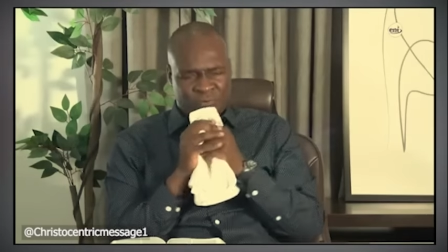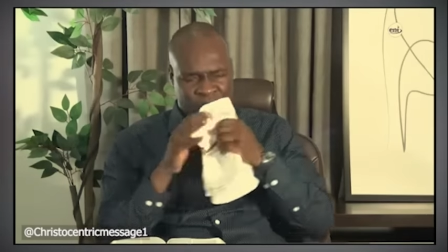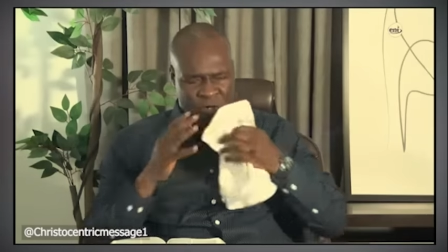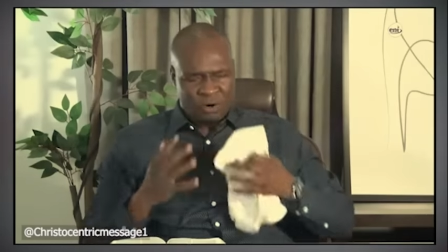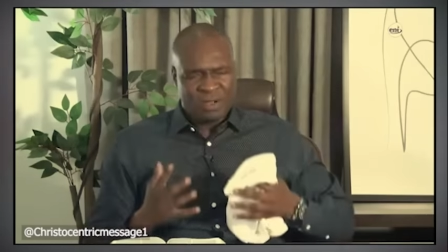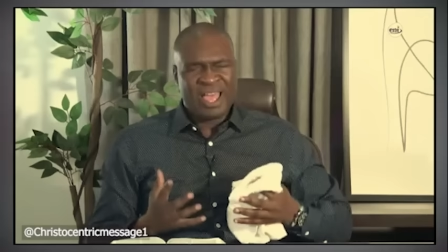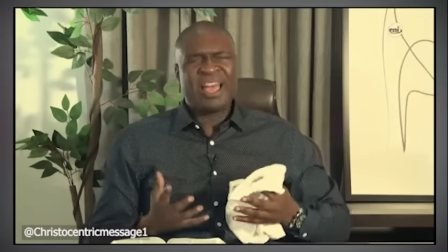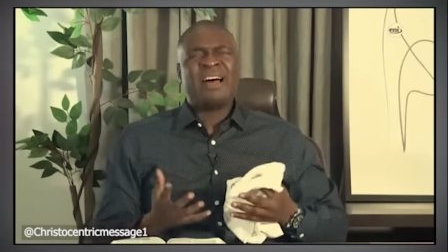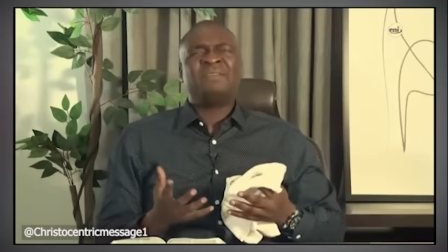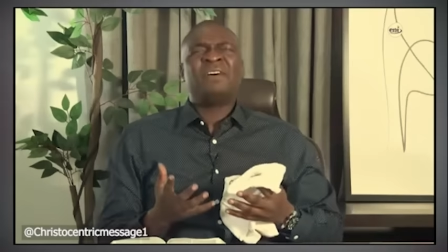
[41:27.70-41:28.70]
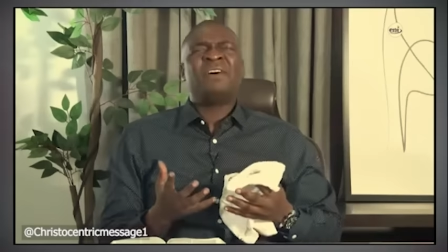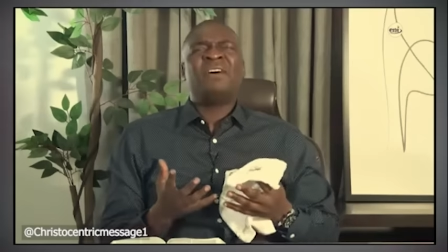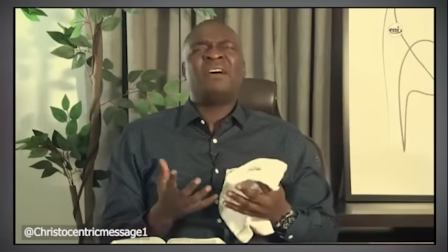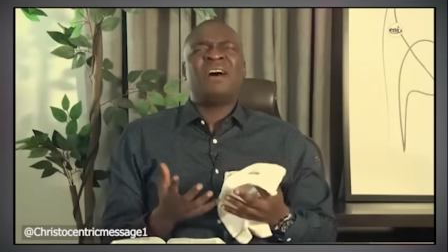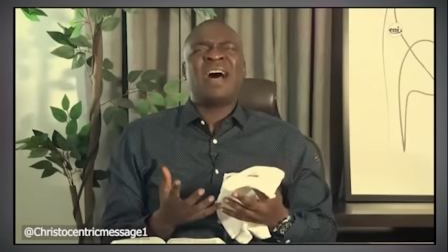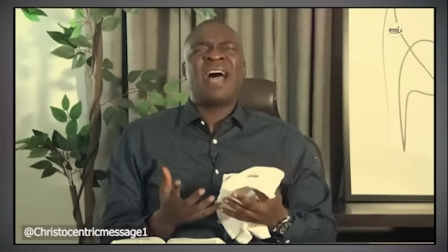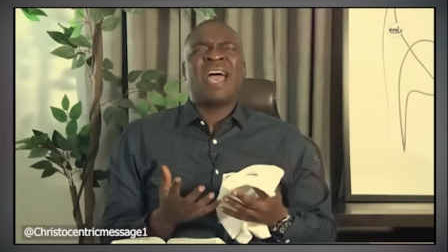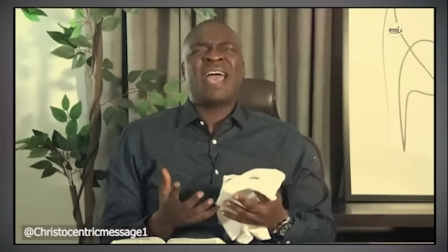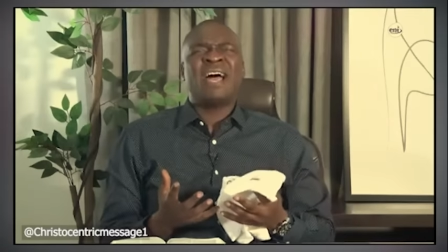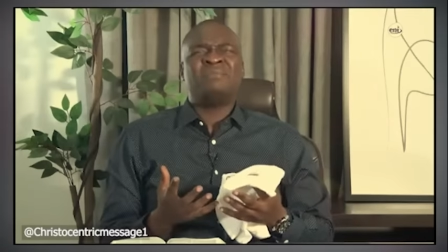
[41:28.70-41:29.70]
forever
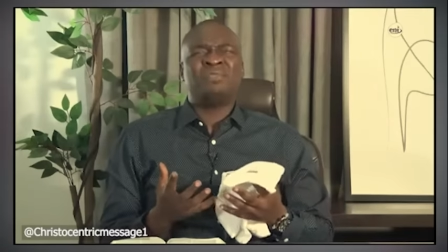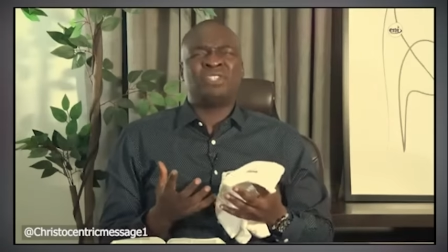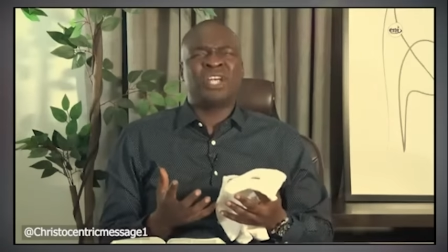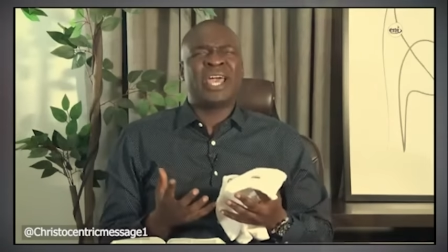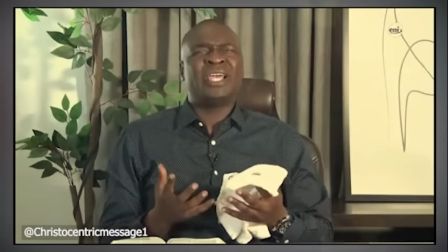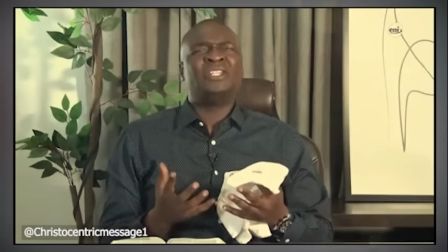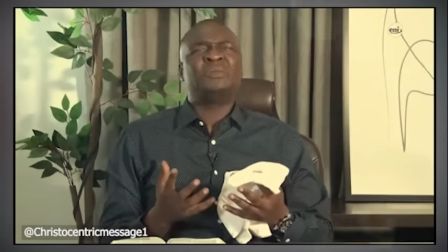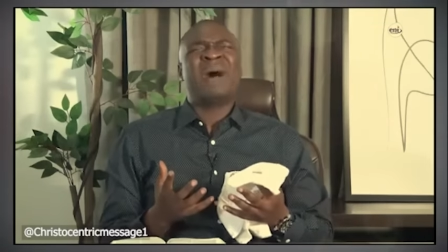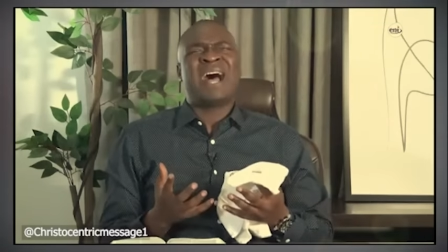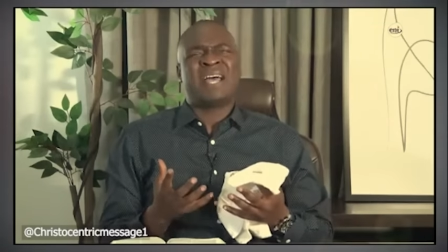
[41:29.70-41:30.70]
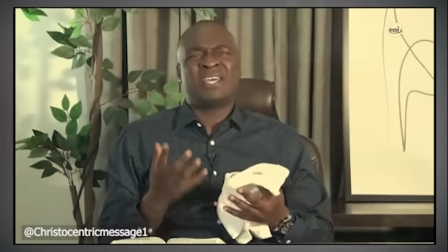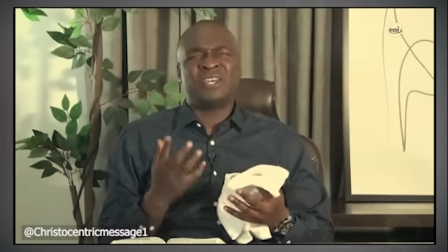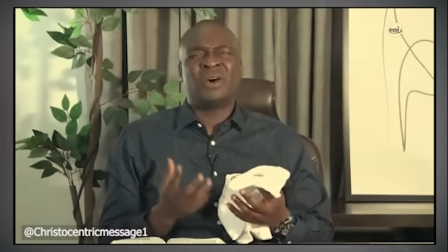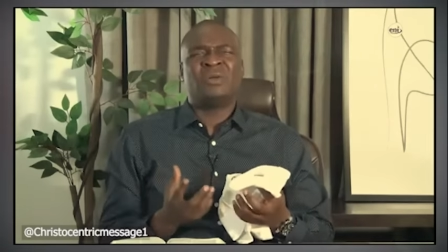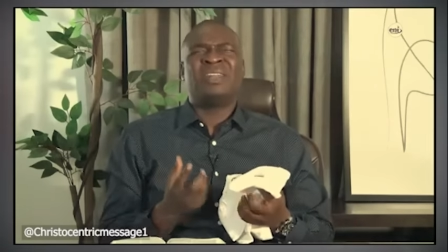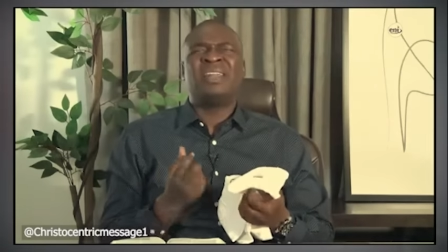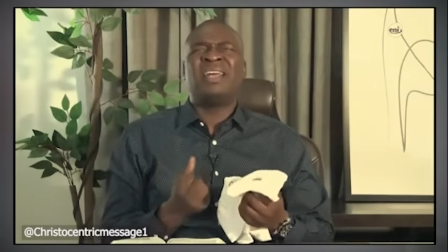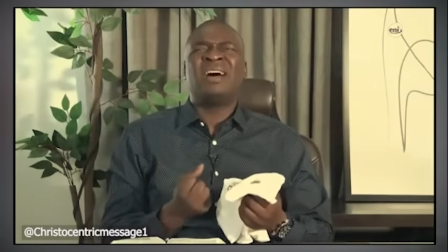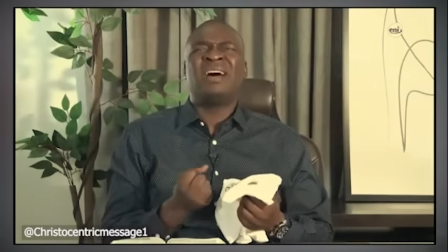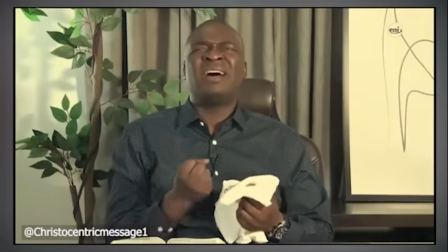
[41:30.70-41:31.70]
I am changed by your
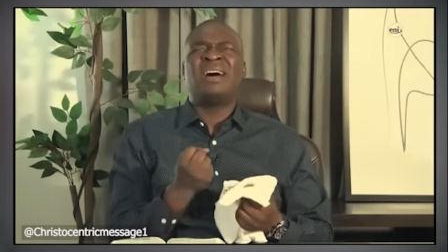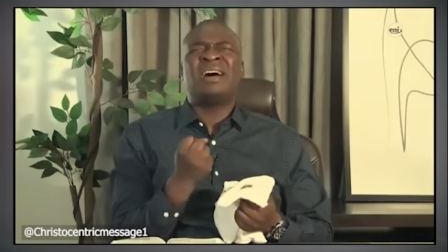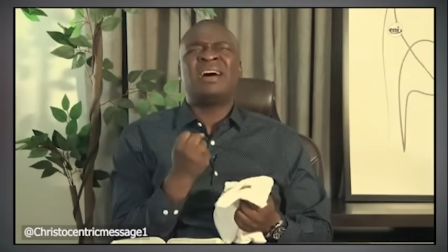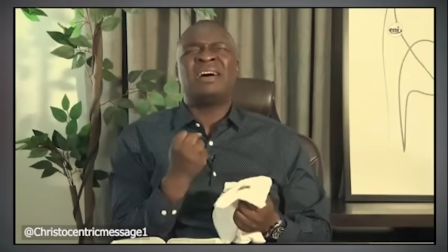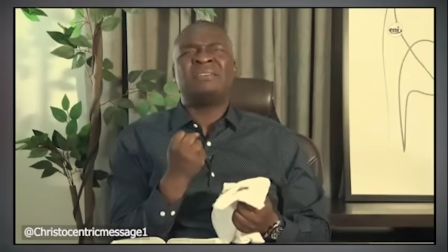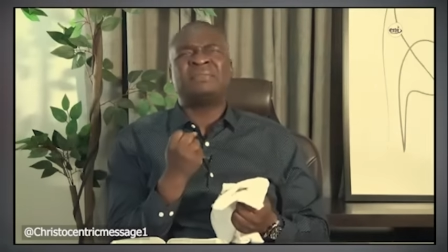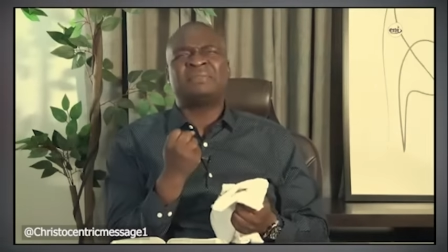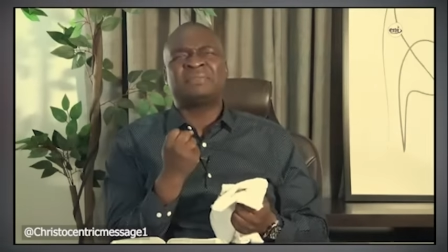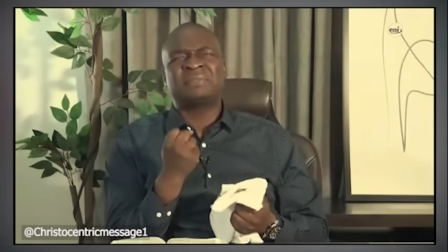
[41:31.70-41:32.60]
love.